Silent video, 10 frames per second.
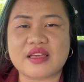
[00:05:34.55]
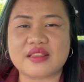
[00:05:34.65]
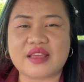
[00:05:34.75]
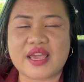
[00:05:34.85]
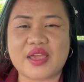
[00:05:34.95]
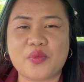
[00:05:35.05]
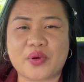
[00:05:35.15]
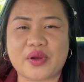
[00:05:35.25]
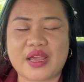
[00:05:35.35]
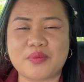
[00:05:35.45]
they
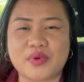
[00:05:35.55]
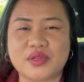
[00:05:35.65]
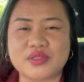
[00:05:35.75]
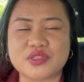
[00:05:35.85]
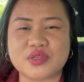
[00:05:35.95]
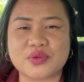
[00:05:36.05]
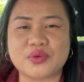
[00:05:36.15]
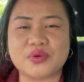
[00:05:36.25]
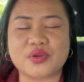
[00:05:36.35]
were able to